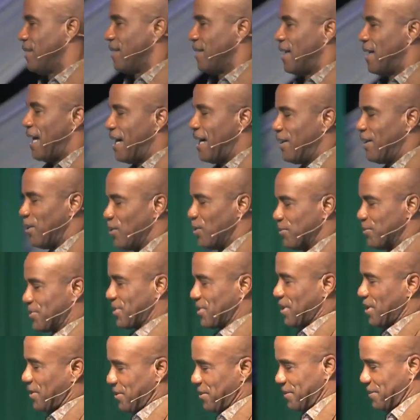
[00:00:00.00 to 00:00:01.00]
I hope
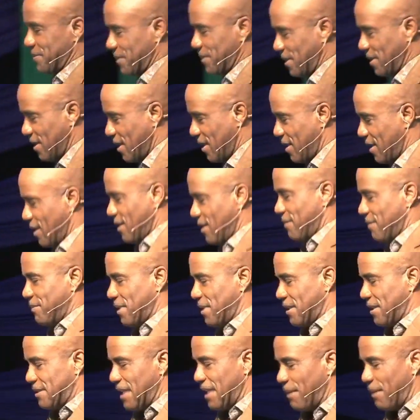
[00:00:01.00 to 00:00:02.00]
so.
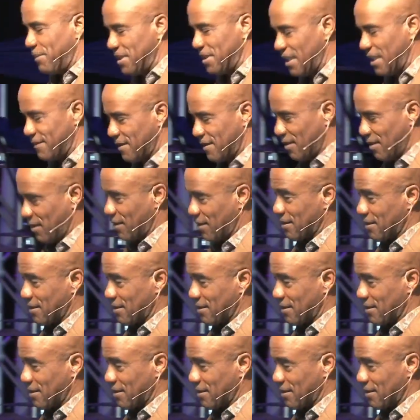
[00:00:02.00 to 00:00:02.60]
Because I believe the Lord